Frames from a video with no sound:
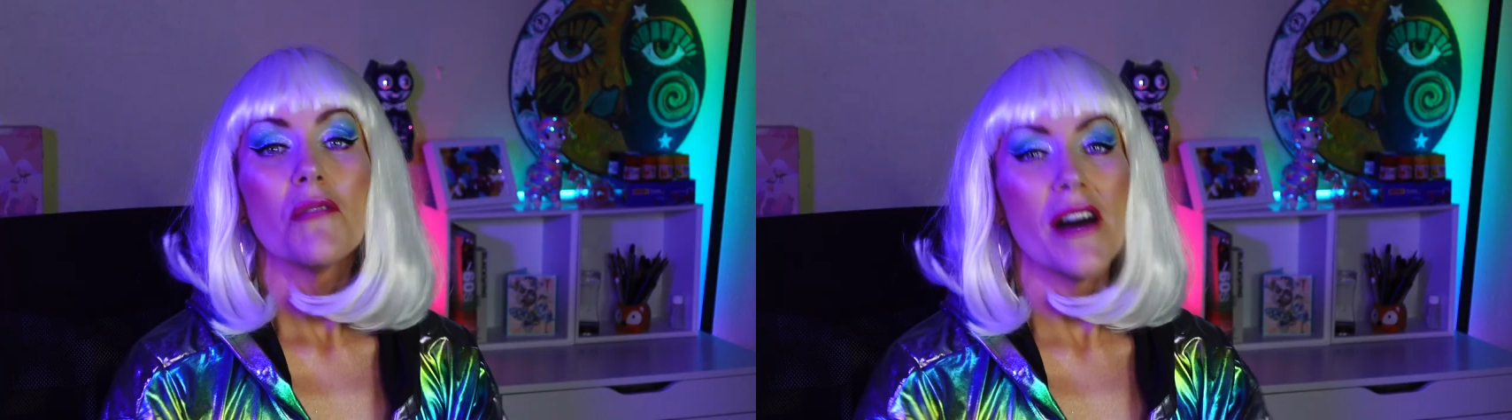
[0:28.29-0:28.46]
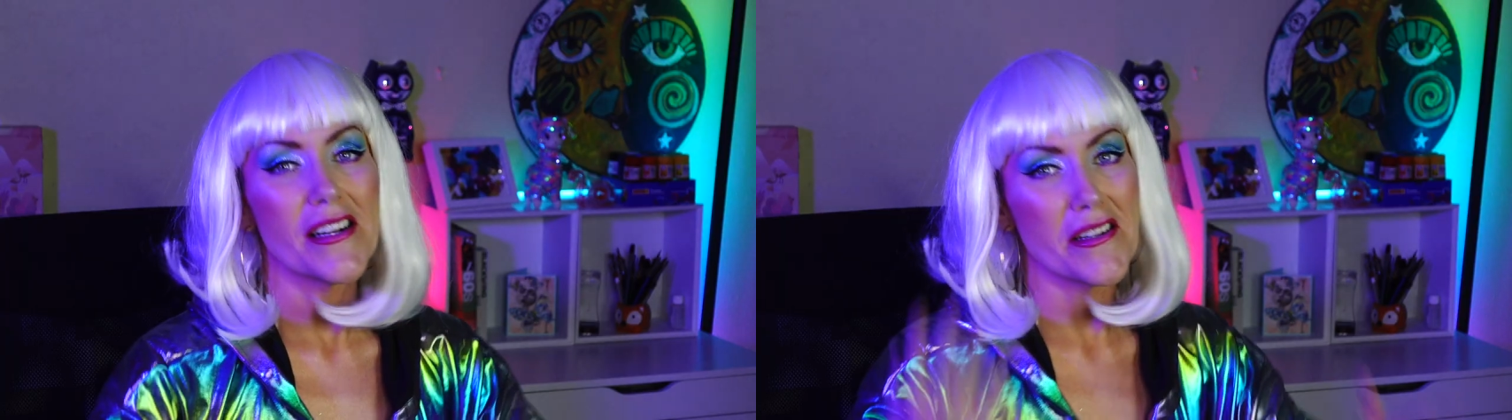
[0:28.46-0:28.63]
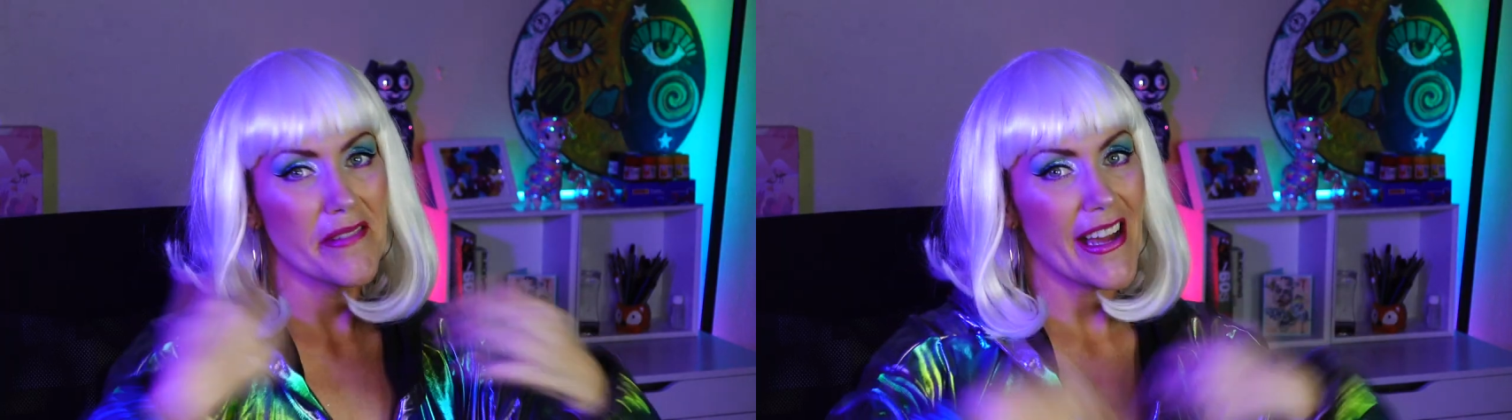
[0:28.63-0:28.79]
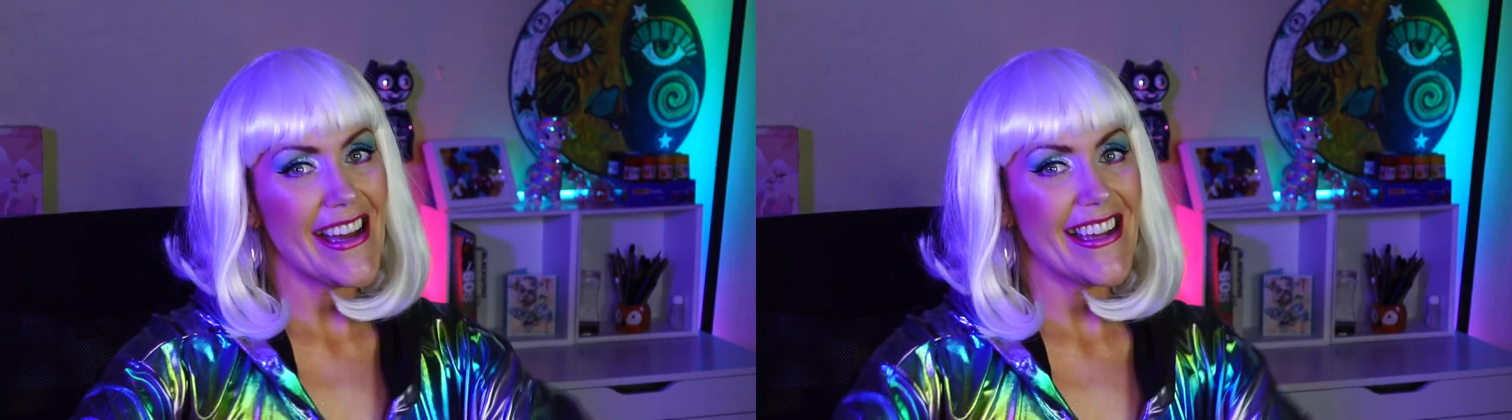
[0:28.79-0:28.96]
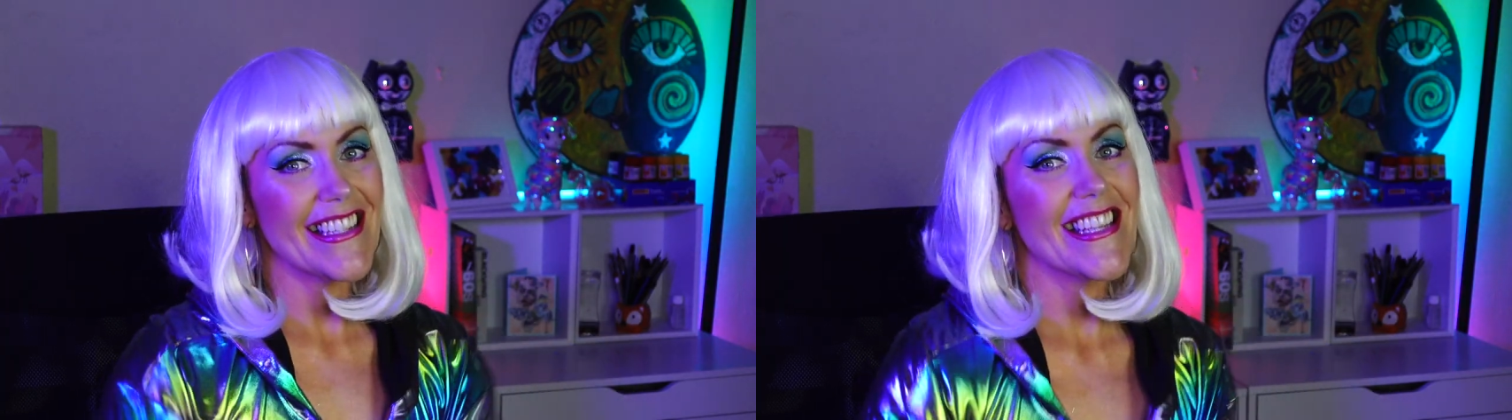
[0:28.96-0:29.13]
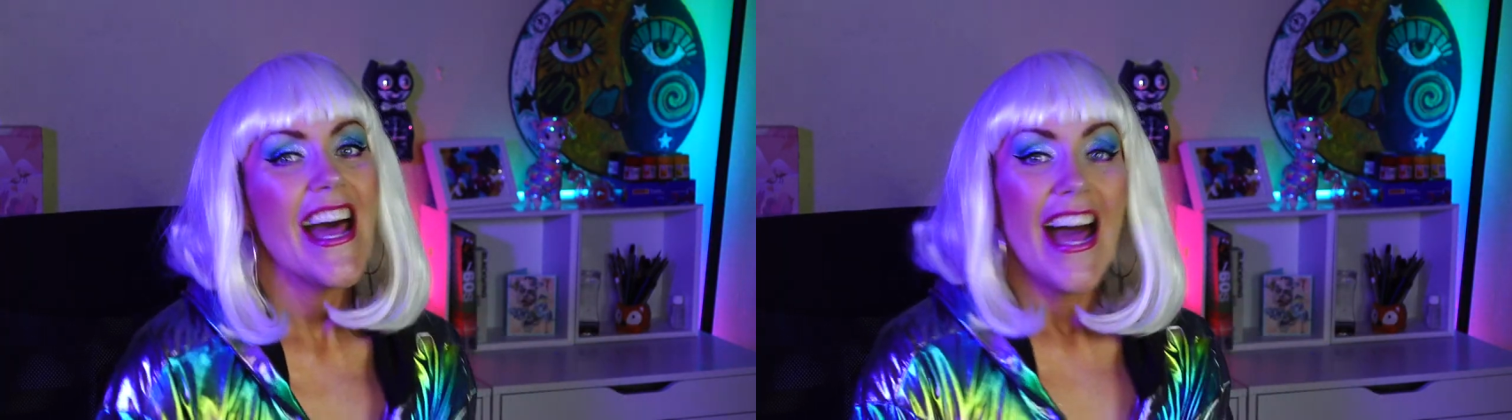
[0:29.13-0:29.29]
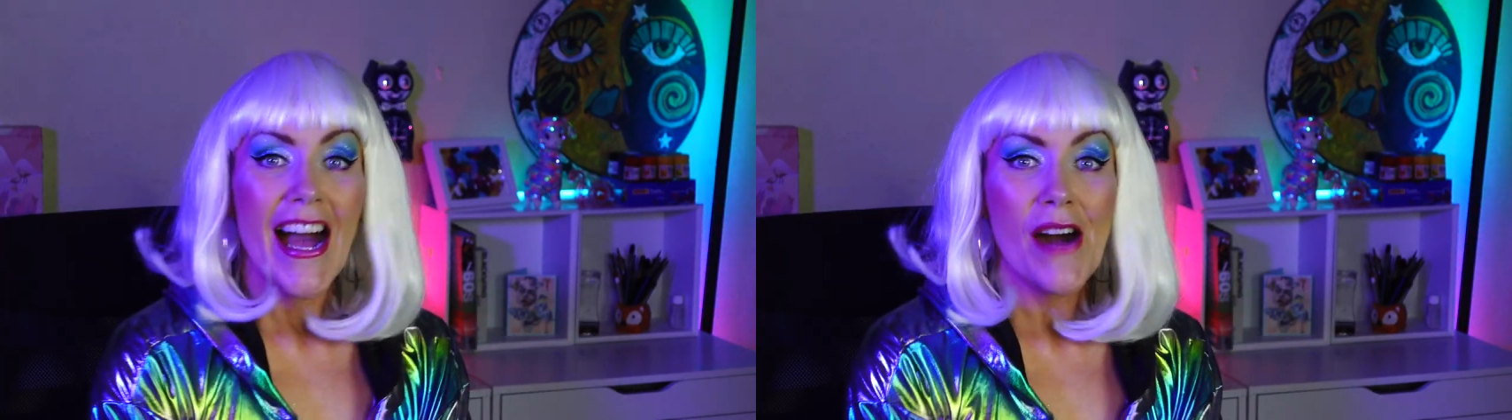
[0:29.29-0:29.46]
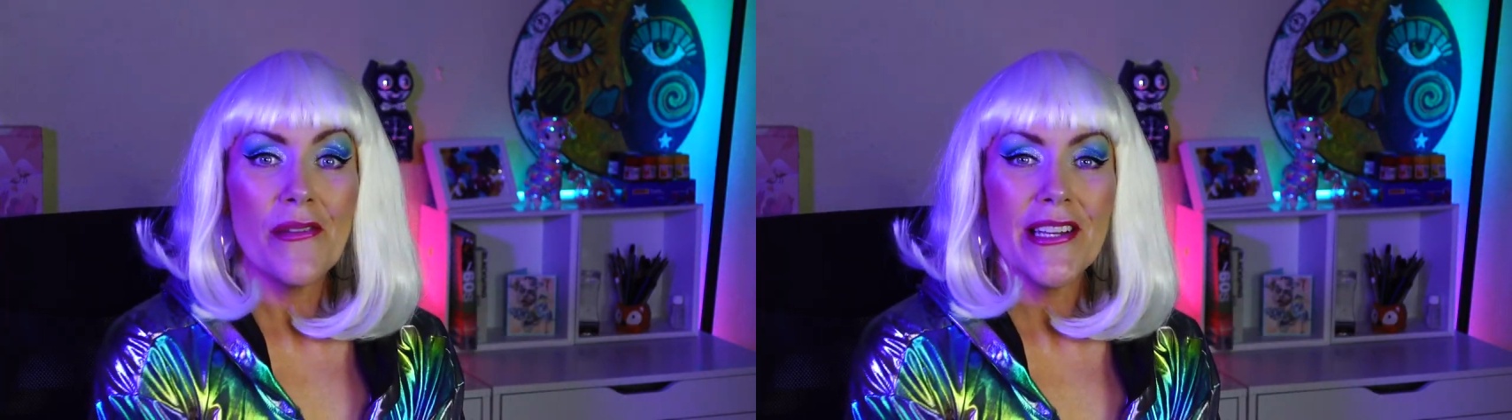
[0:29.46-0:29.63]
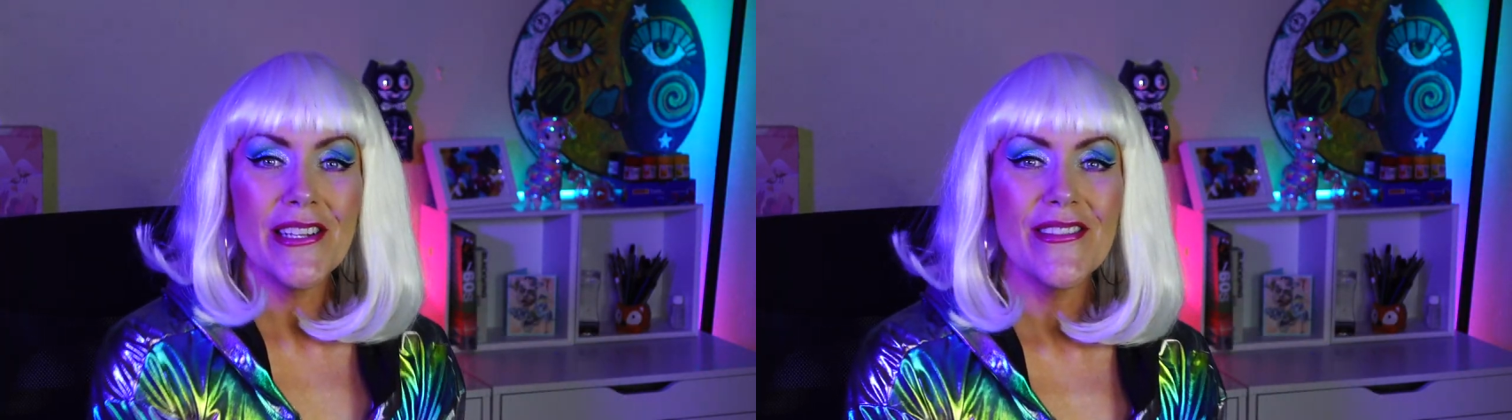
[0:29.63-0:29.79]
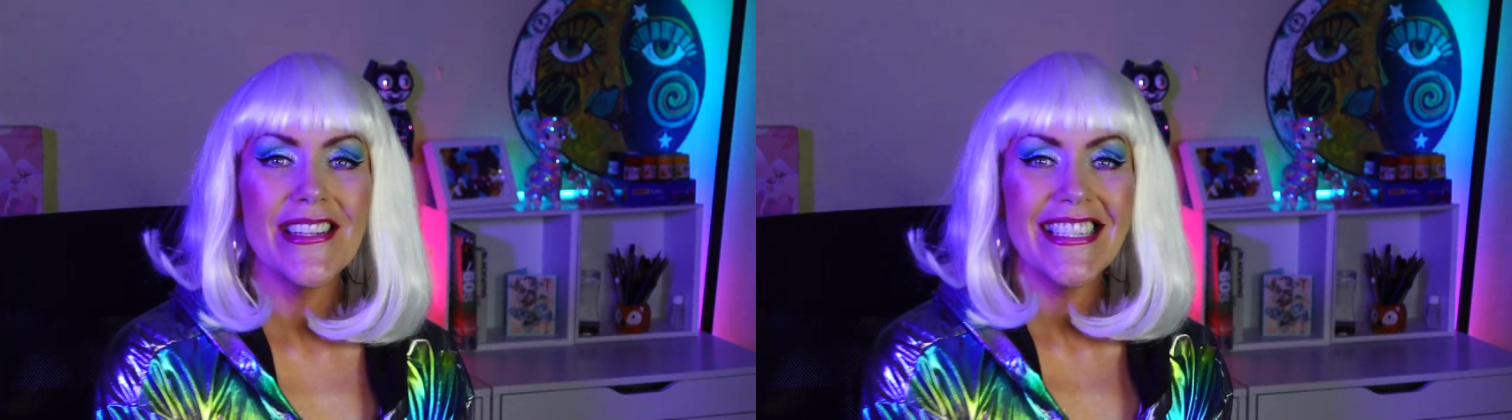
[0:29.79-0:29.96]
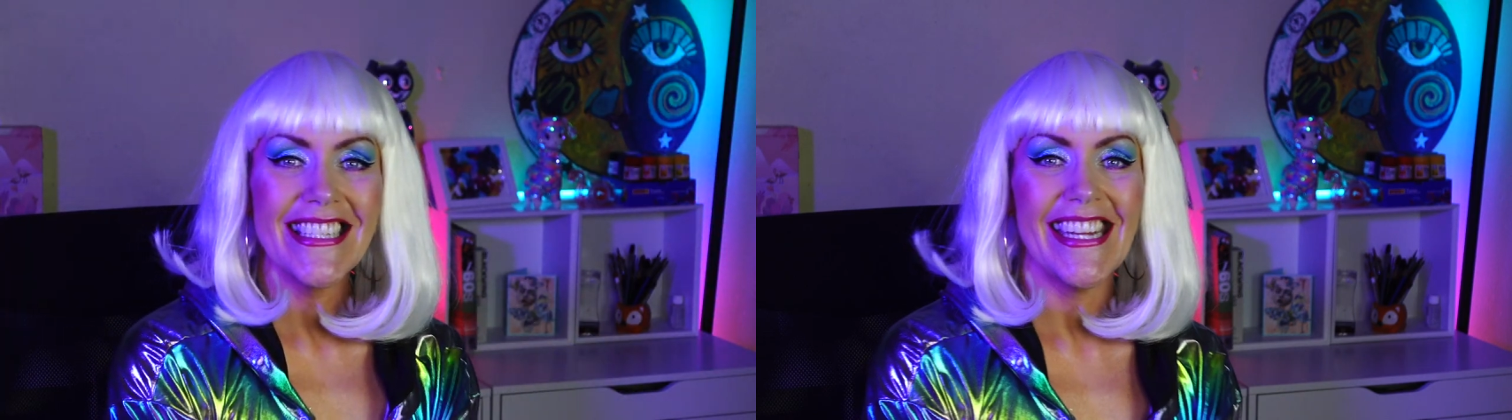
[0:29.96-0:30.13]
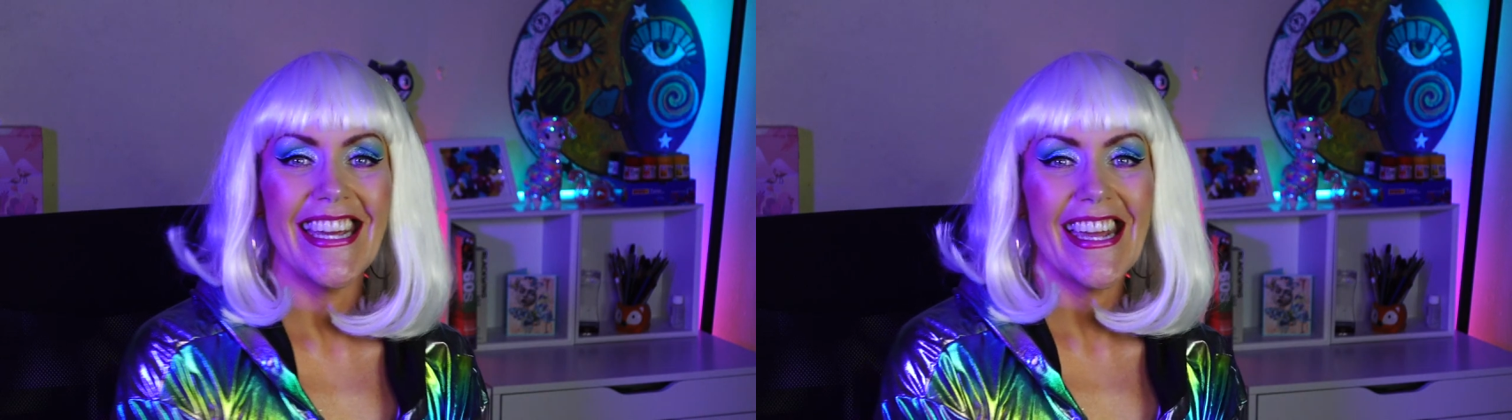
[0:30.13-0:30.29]
Welcome, guys. How are we doing
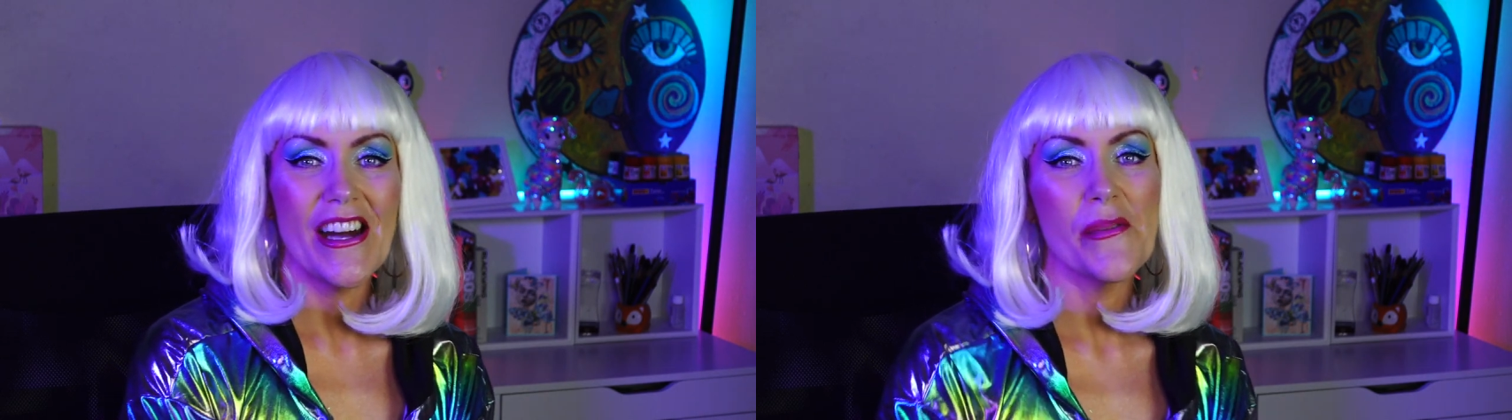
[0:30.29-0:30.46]
today?